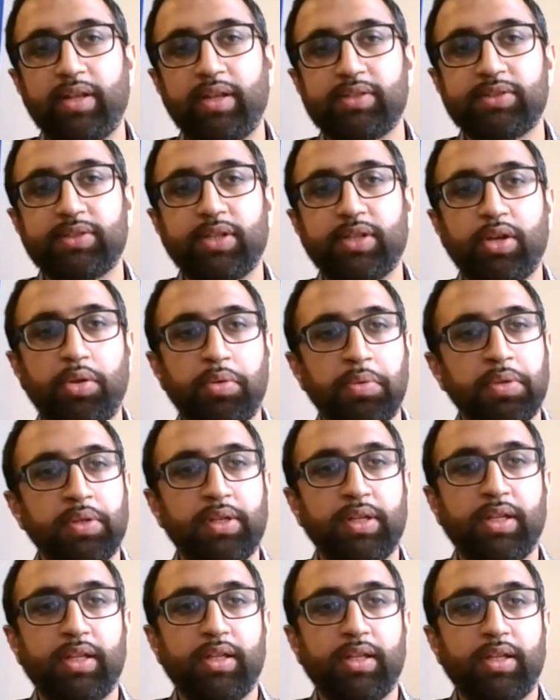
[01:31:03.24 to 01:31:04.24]
days ago,
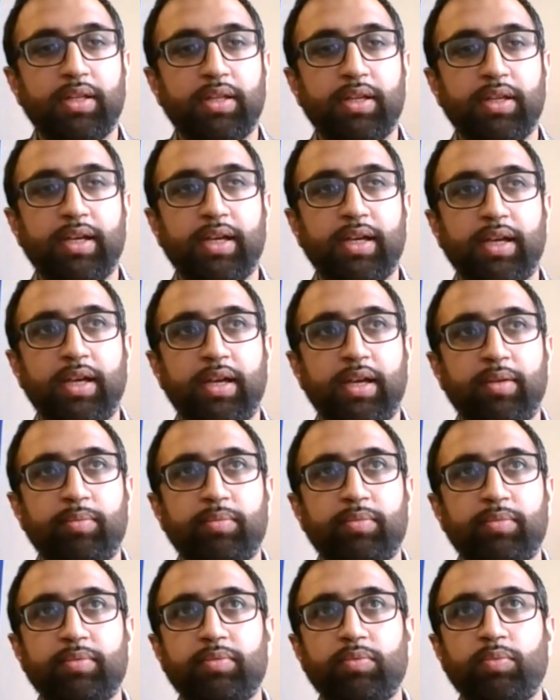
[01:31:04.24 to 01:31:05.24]

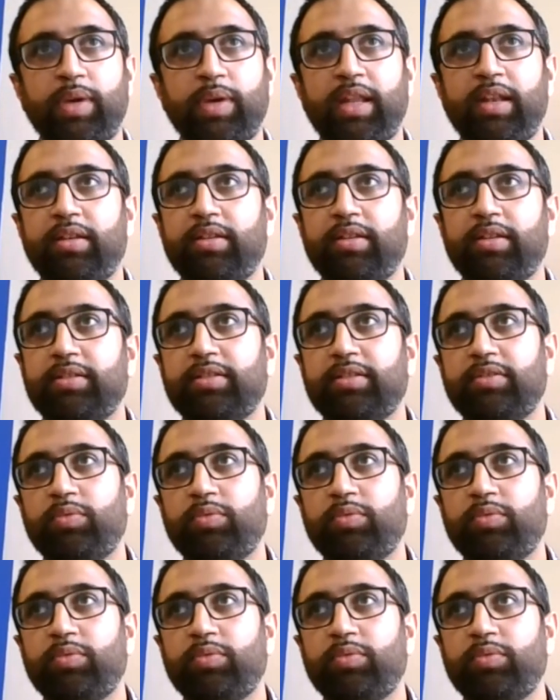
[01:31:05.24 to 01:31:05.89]
when